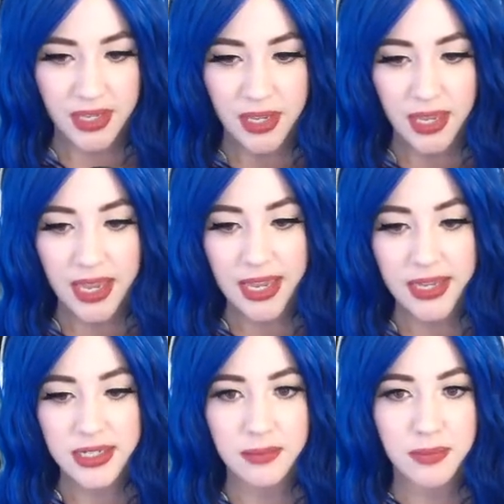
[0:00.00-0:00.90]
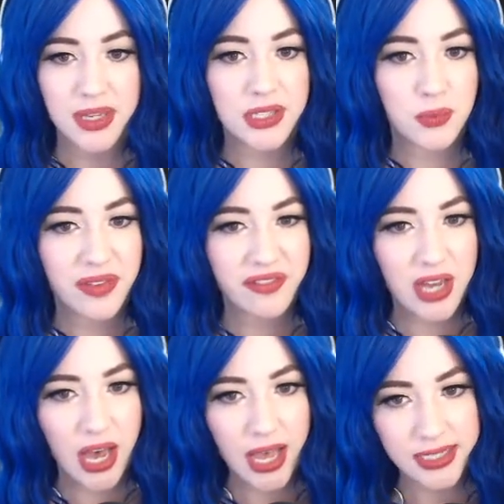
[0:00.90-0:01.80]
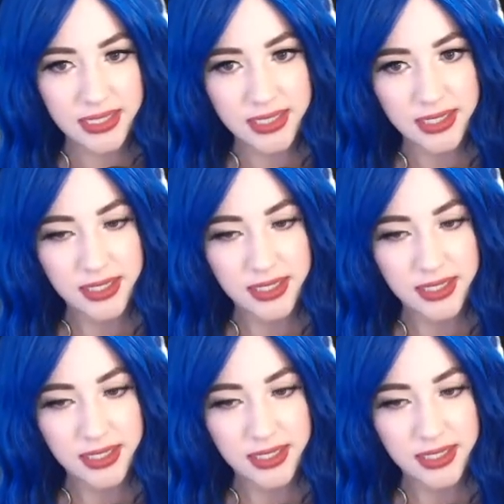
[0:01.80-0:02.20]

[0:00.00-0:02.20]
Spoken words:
And because we've cut